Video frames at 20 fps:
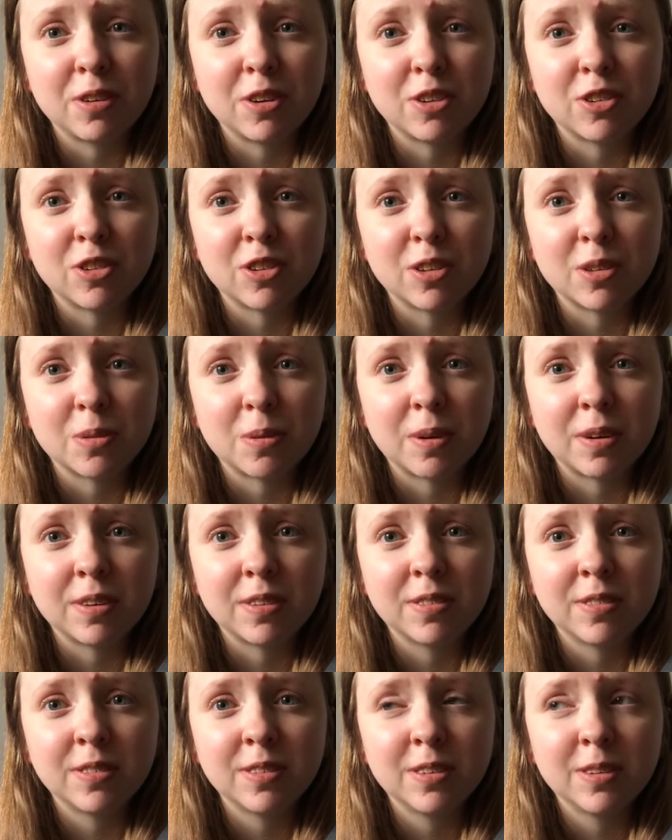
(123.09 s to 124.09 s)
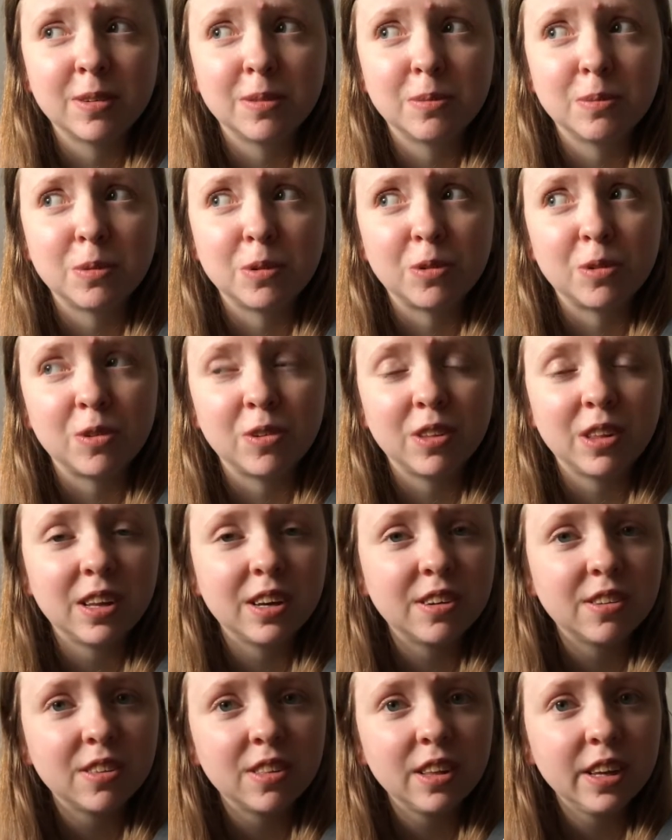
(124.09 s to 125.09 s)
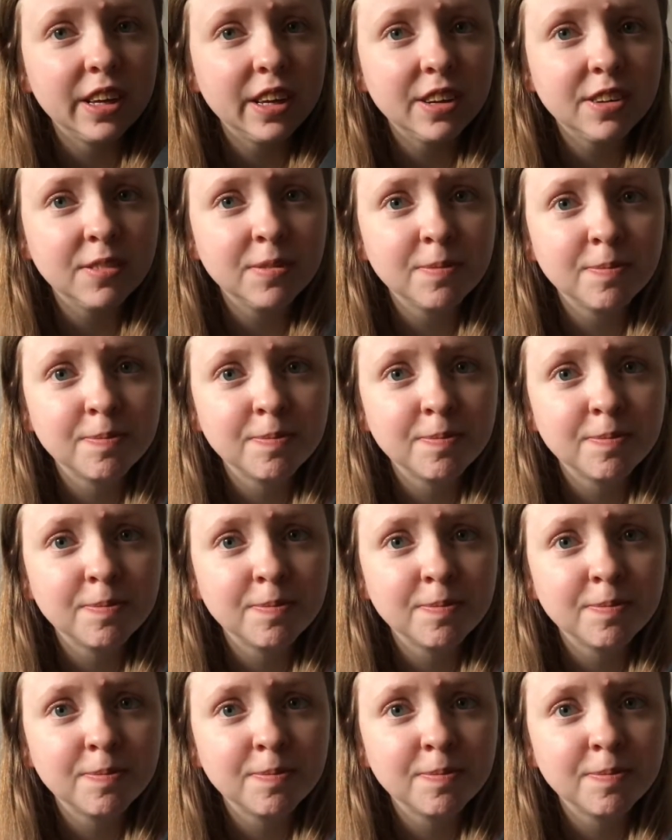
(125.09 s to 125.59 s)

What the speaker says: finish this one before the end of the year.